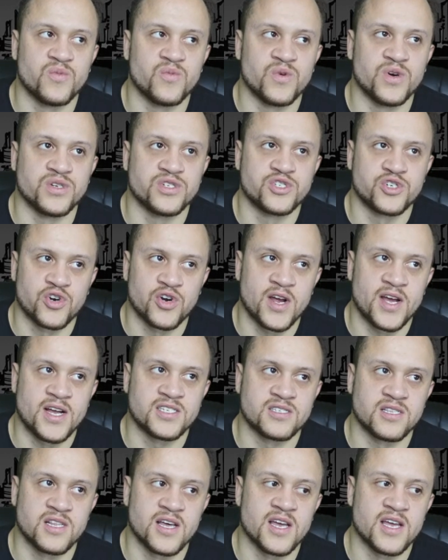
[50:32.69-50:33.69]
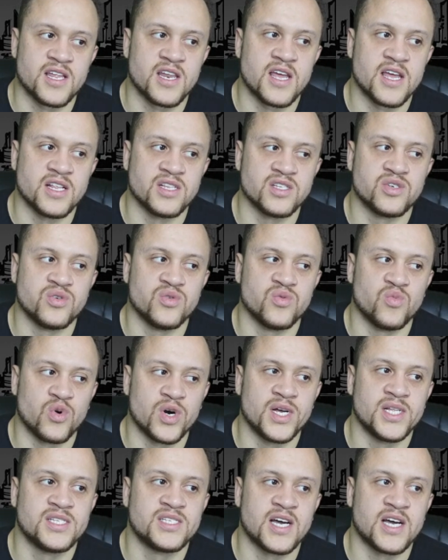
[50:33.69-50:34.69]
will translate into
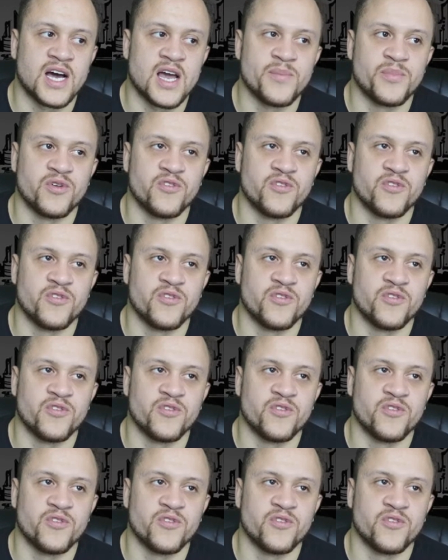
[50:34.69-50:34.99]
what type